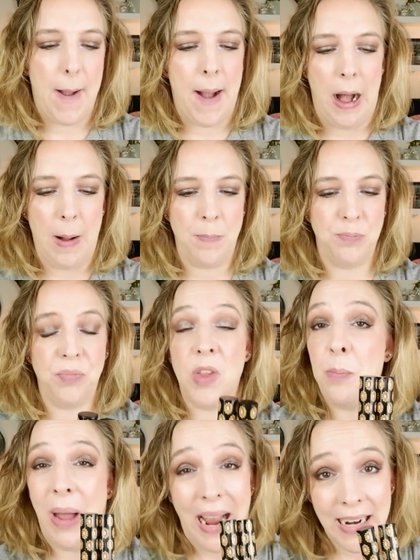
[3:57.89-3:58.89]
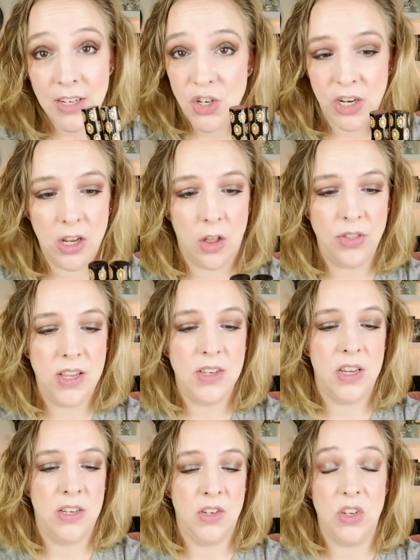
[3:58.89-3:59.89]
Um, the packaging on these
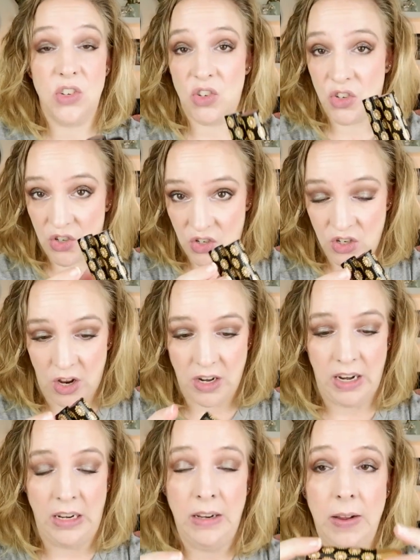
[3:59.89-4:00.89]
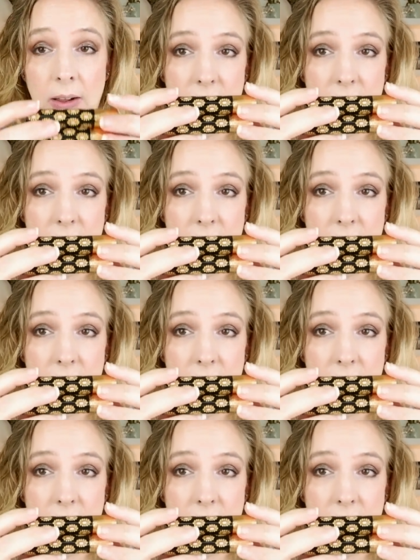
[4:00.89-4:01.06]
is stunning.